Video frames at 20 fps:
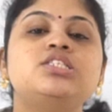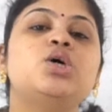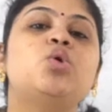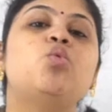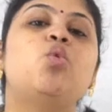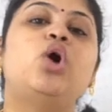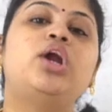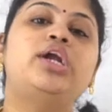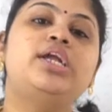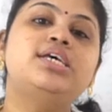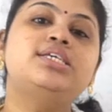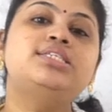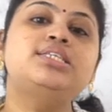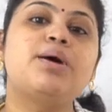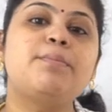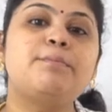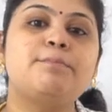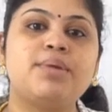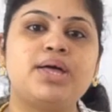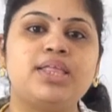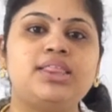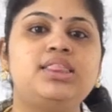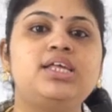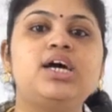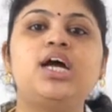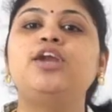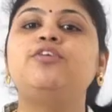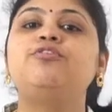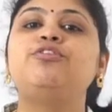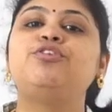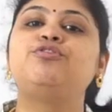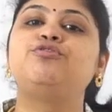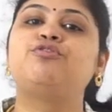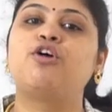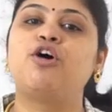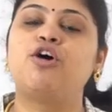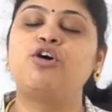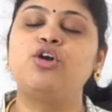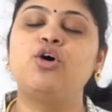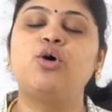So what is the method we
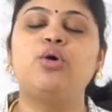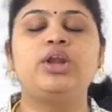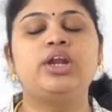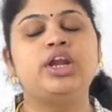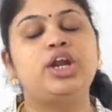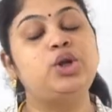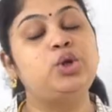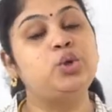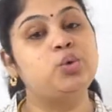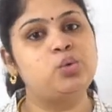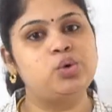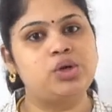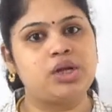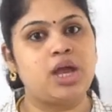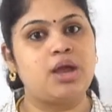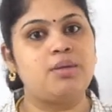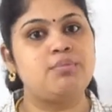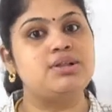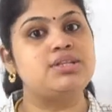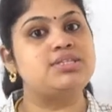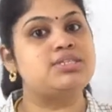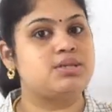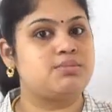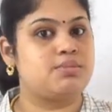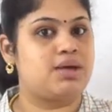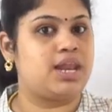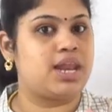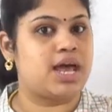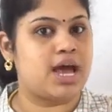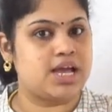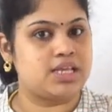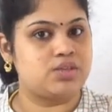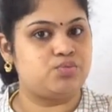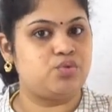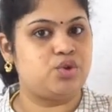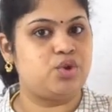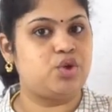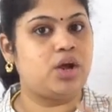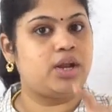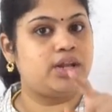followed in the 2 tables in my last
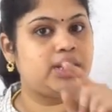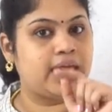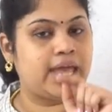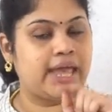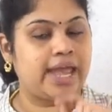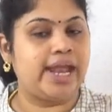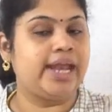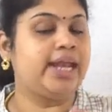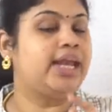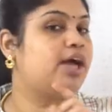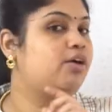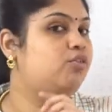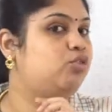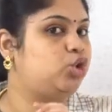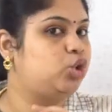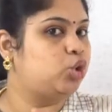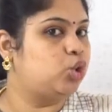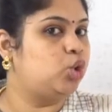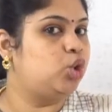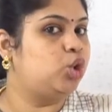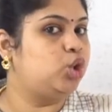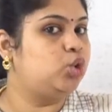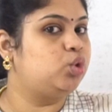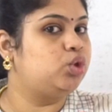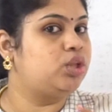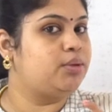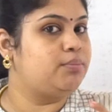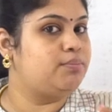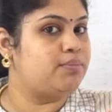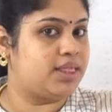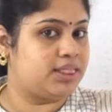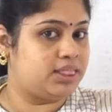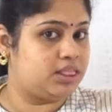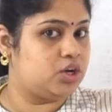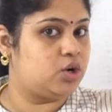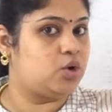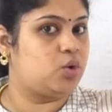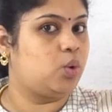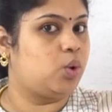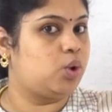video? At the end, I will told you the
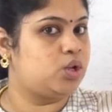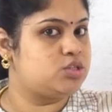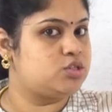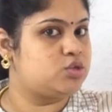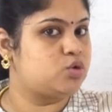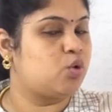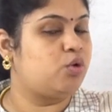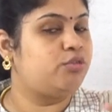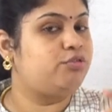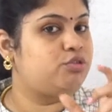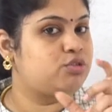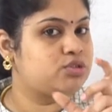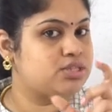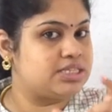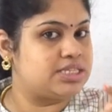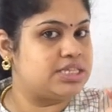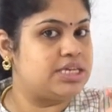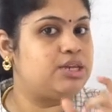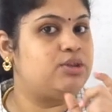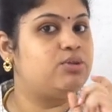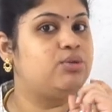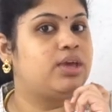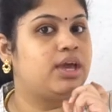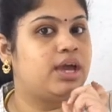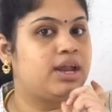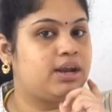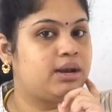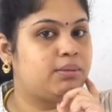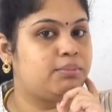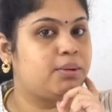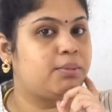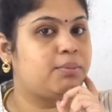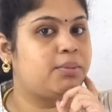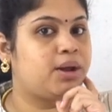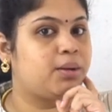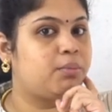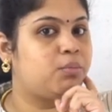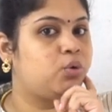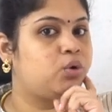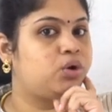method also. If you've seen, you can remember
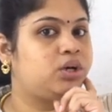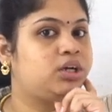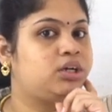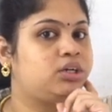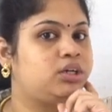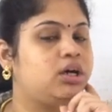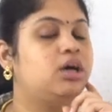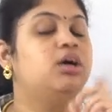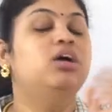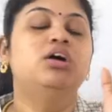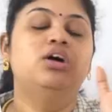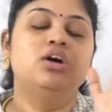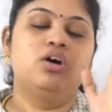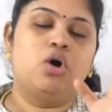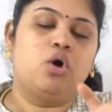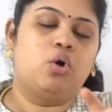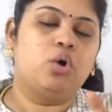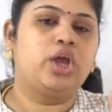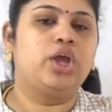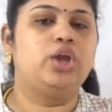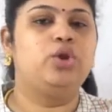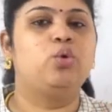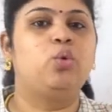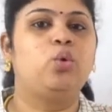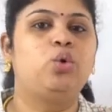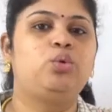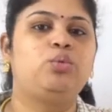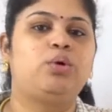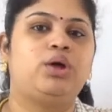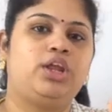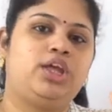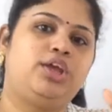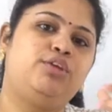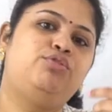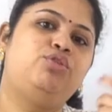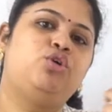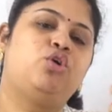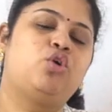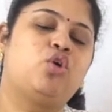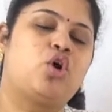about it. Okay, don't worry.
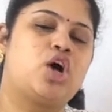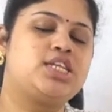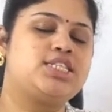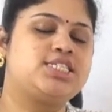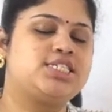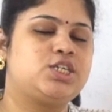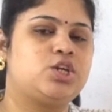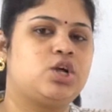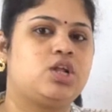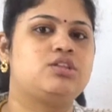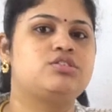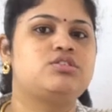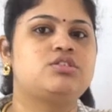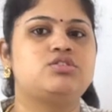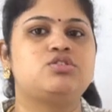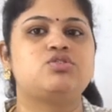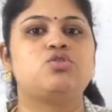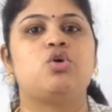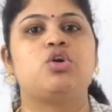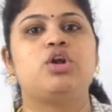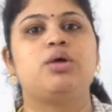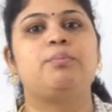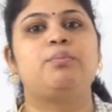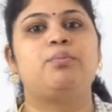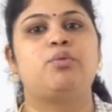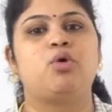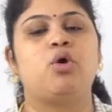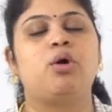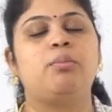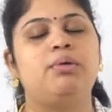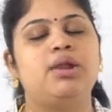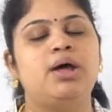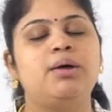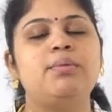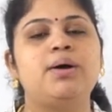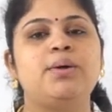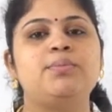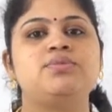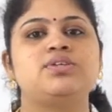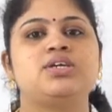If you're not seen also, it's not a
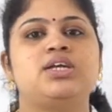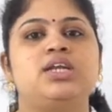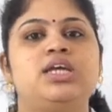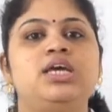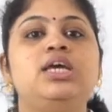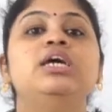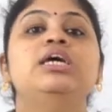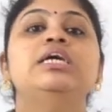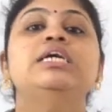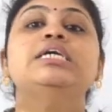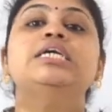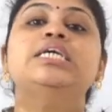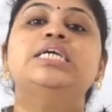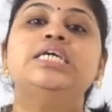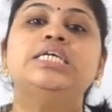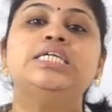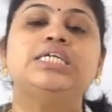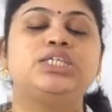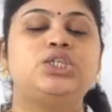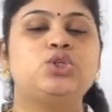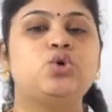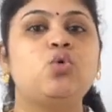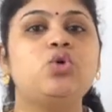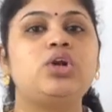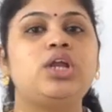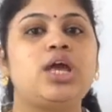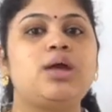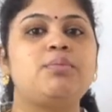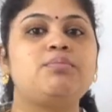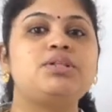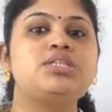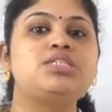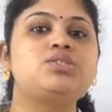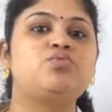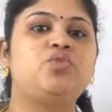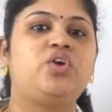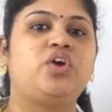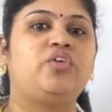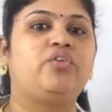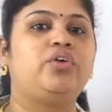problem. I'm telling. The 2 tables
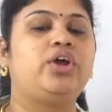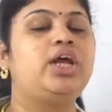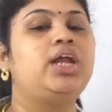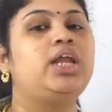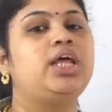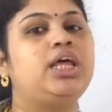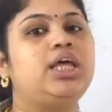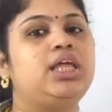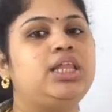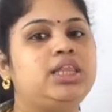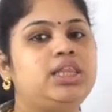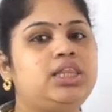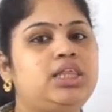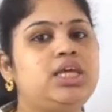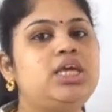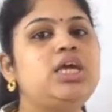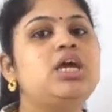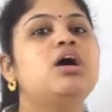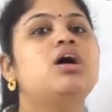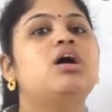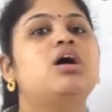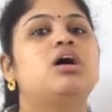we read in the